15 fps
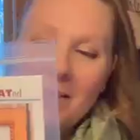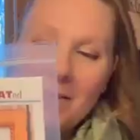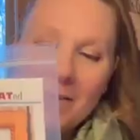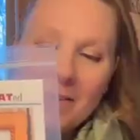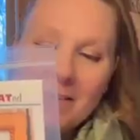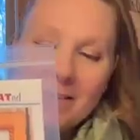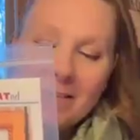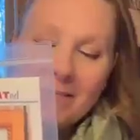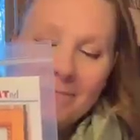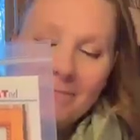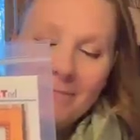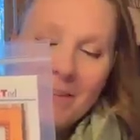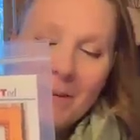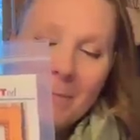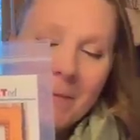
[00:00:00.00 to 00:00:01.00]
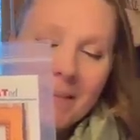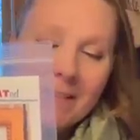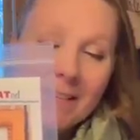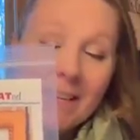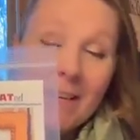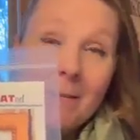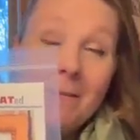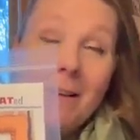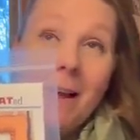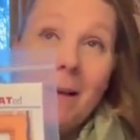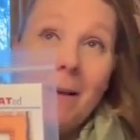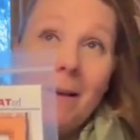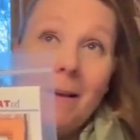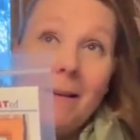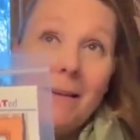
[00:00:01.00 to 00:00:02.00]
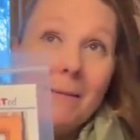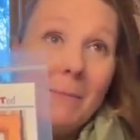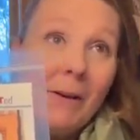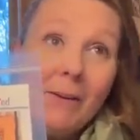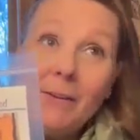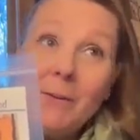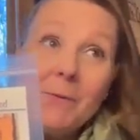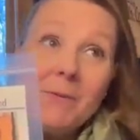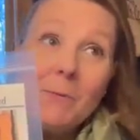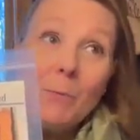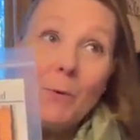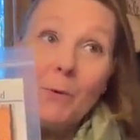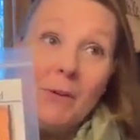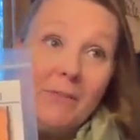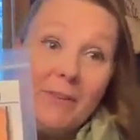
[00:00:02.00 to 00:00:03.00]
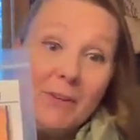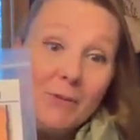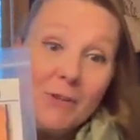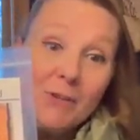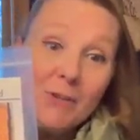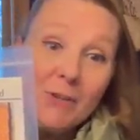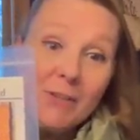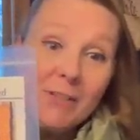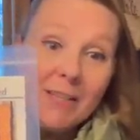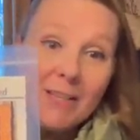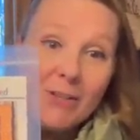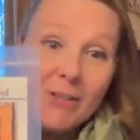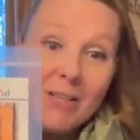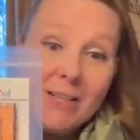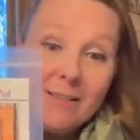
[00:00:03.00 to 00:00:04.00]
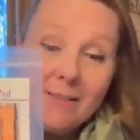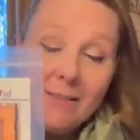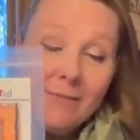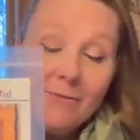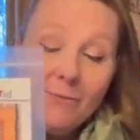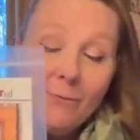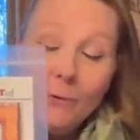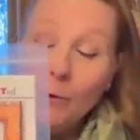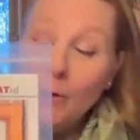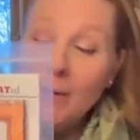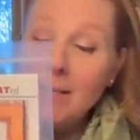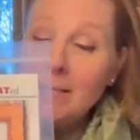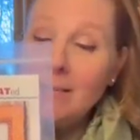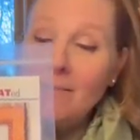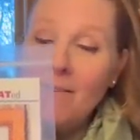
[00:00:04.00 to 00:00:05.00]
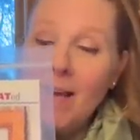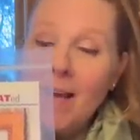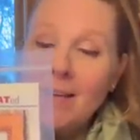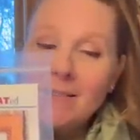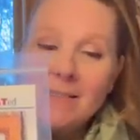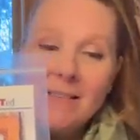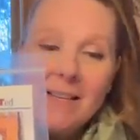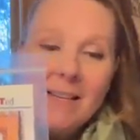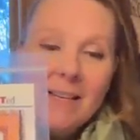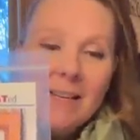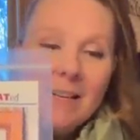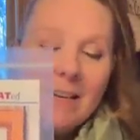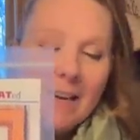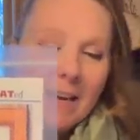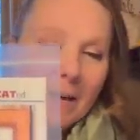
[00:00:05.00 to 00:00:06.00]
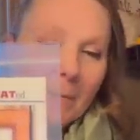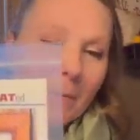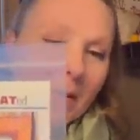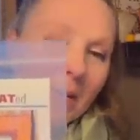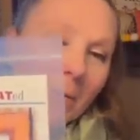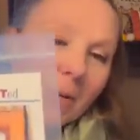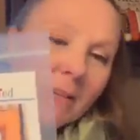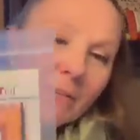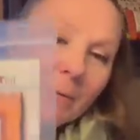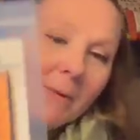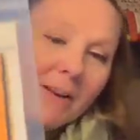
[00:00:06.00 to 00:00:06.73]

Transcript: they're amazing. And Mary Lou is a prolific stitcher. Like, she is crazy fast. But anyway, so my